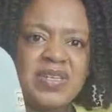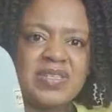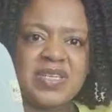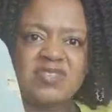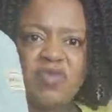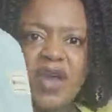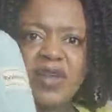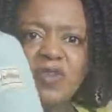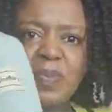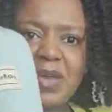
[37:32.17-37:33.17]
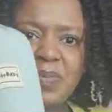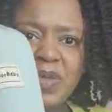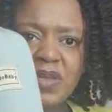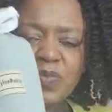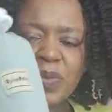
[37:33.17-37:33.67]
It says Riley Baby
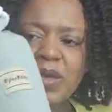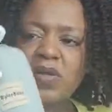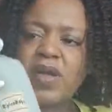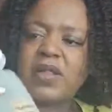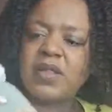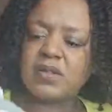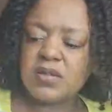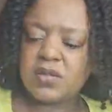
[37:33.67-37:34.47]
as well, and